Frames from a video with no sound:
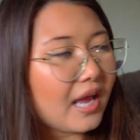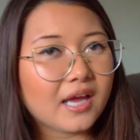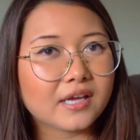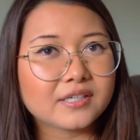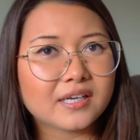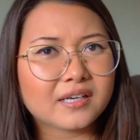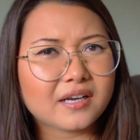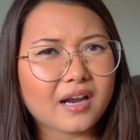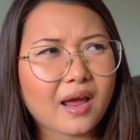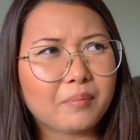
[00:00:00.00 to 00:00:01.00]
and
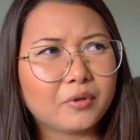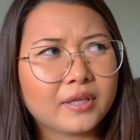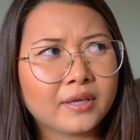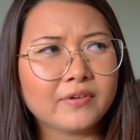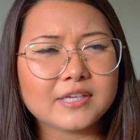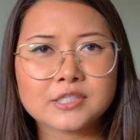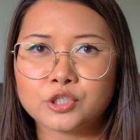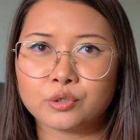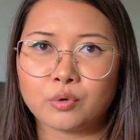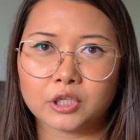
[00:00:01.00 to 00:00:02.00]
it, I believe, is
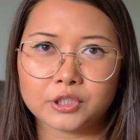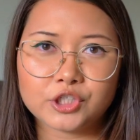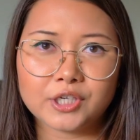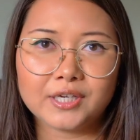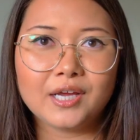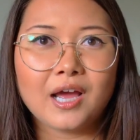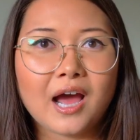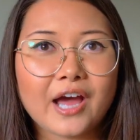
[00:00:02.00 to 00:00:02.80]
a duology.